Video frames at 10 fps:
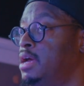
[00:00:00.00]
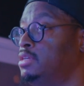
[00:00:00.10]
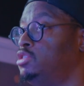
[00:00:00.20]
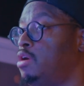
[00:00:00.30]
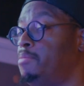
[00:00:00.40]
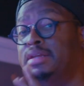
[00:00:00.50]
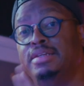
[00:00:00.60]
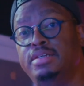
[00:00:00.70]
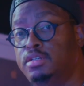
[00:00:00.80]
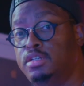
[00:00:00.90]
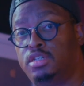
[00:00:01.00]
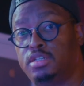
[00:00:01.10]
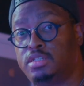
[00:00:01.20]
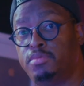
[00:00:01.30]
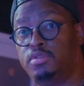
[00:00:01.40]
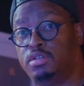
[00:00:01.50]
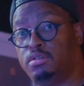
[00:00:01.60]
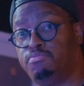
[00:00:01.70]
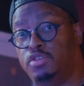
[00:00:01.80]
So I've been listening to some of the,